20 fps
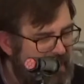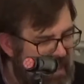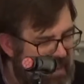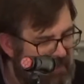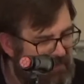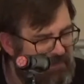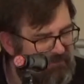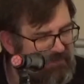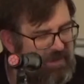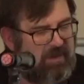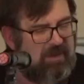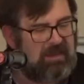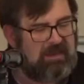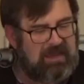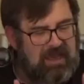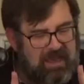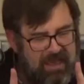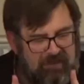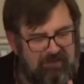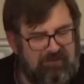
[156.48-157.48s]
However,
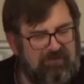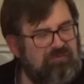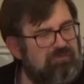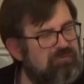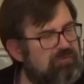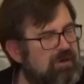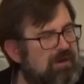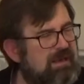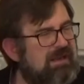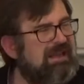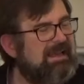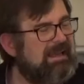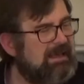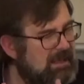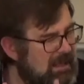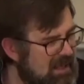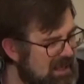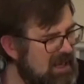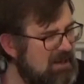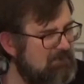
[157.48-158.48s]
history
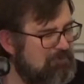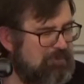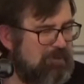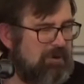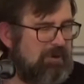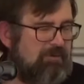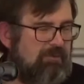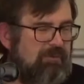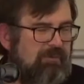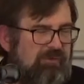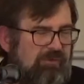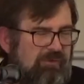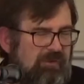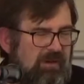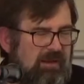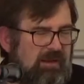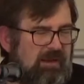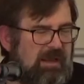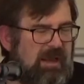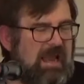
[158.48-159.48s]
in Hebrews
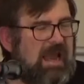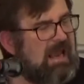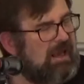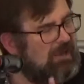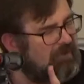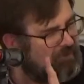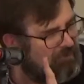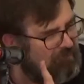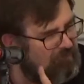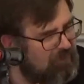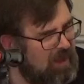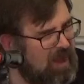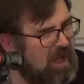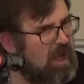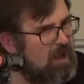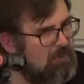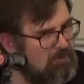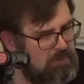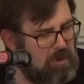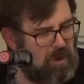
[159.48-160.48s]
is
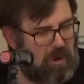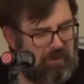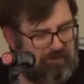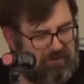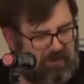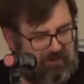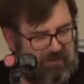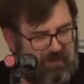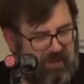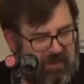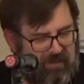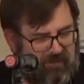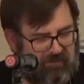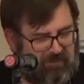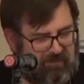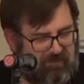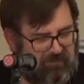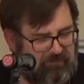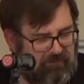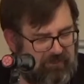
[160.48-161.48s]
far more than
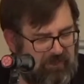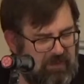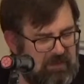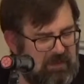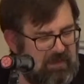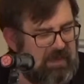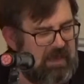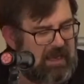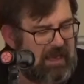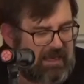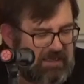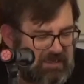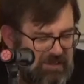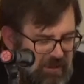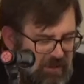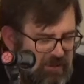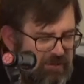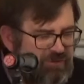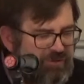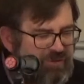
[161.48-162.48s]
this.
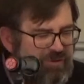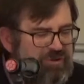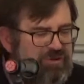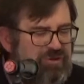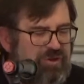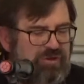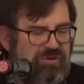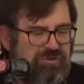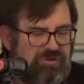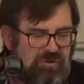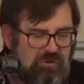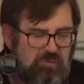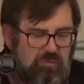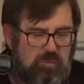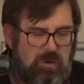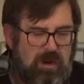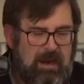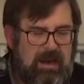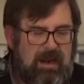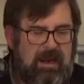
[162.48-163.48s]
It also shows
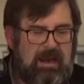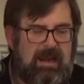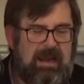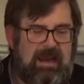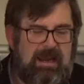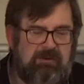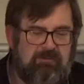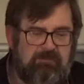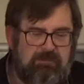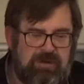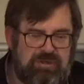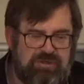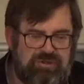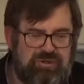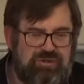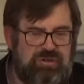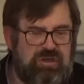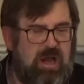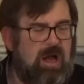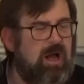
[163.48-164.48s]
the way in
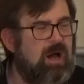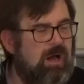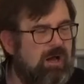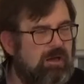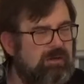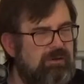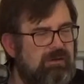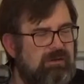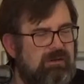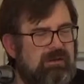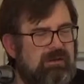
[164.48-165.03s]
which God